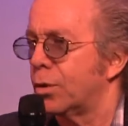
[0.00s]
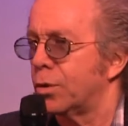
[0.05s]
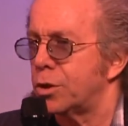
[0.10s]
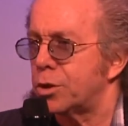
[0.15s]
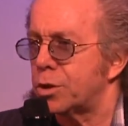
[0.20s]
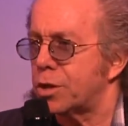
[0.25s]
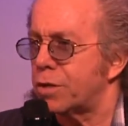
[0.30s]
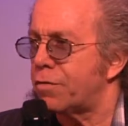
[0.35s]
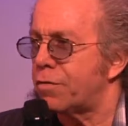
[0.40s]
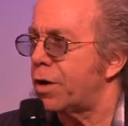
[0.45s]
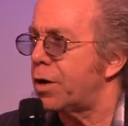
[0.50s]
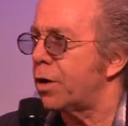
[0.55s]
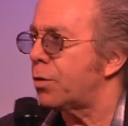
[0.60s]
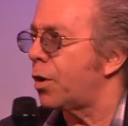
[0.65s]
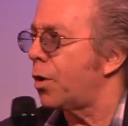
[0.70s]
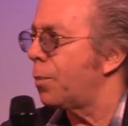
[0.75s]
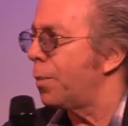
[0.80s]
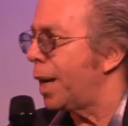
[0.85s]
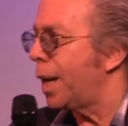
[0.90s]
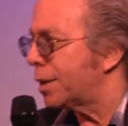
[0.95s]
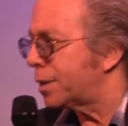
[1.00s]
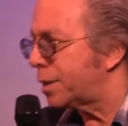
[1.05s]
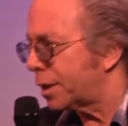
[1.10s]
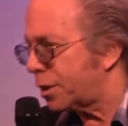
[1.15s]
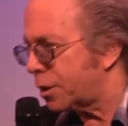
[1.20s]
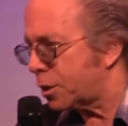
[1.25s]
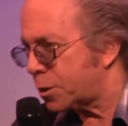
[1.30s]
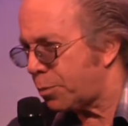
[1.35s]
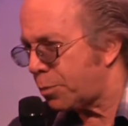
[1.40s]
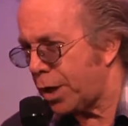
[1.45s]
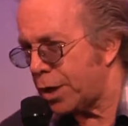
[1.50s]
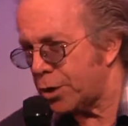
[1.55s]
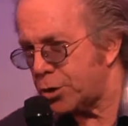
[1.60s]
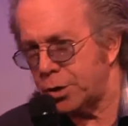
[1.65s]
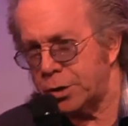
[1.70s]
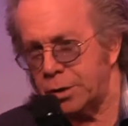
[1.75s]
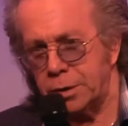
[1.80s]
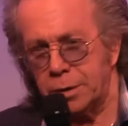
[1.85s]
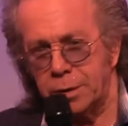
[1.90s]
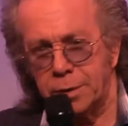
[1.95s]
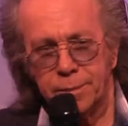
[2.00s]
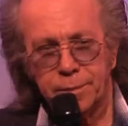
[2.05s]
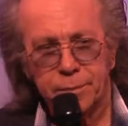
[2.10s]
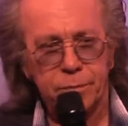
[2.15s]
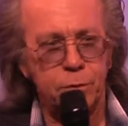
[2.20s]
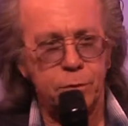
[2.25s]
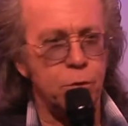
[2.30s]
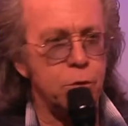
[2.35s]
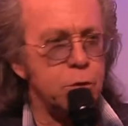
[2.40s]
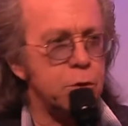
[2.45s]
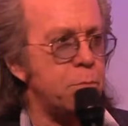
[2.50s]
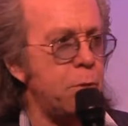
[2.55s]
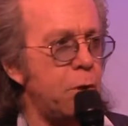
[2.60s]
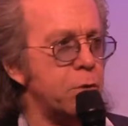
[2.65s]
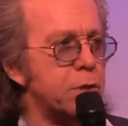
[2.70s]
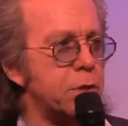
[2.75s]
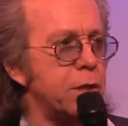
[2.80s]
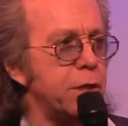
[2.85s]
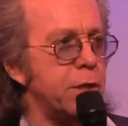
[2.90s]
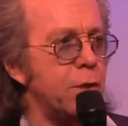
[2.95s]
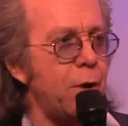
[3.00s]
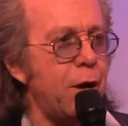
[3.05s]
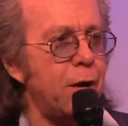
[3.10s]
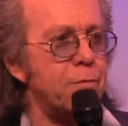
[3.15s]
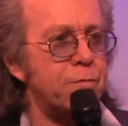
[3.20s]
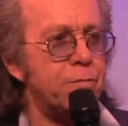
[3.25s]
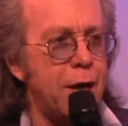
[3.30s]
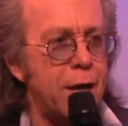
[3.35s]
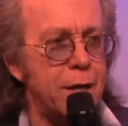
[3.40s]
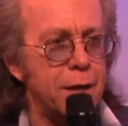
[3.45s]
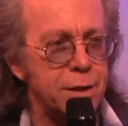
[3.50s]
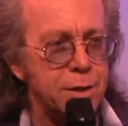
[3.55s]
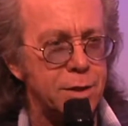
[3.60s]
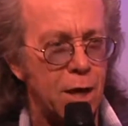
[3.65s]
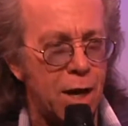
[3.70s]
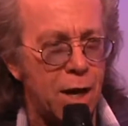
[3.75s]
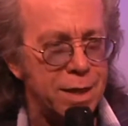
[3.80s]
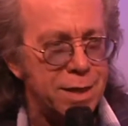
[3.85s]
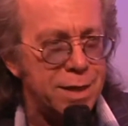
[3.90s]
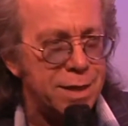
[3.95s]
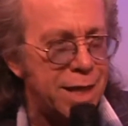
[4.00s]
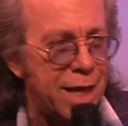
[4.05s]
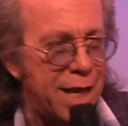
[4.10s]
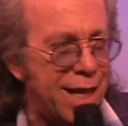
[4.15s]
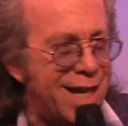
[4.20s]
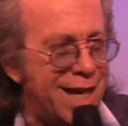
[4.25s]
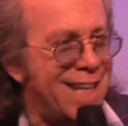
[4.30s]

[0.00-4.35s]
Which is a very romantic expression, used mostly around Valentine's Day.